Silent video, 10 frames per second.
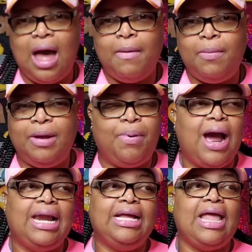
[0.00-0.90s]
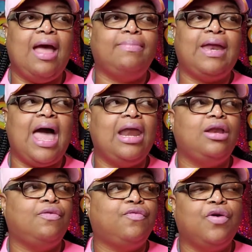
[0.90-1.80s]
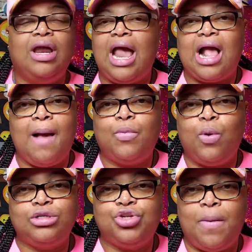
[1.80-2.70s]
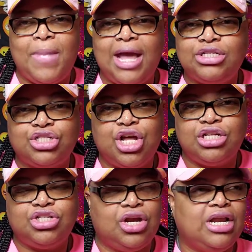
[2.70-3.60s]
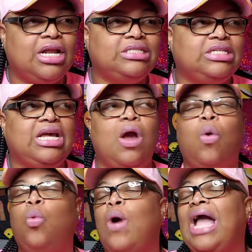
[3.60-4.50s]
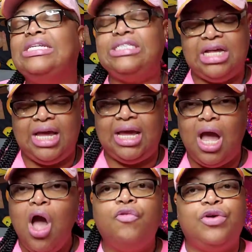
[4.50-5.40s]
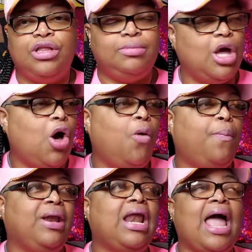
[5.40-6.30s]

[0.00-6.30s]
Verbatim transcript: I'm going to be probably camped out in the front like I'm going to a major concert in a tent waiting for them to open.